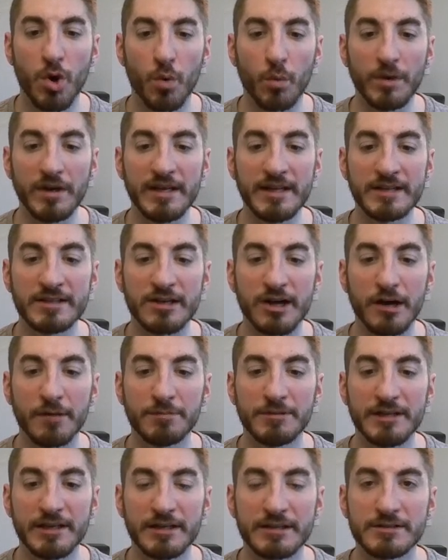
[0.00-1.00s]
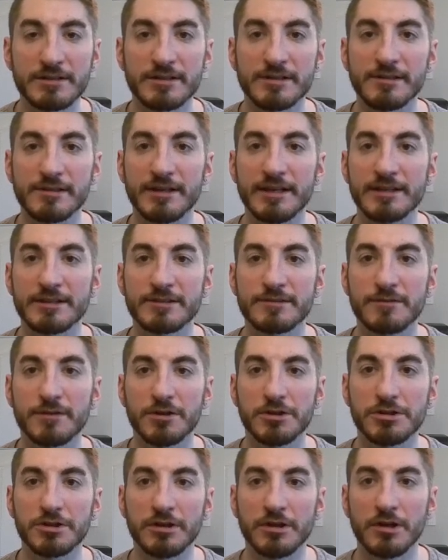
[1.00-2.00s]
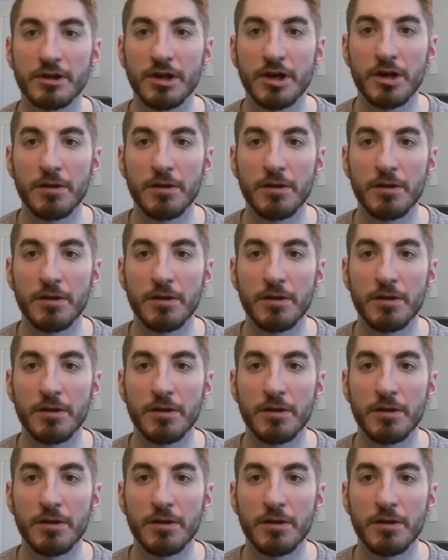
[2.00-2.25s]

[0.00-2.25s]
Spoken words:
we need to update it to the latest version.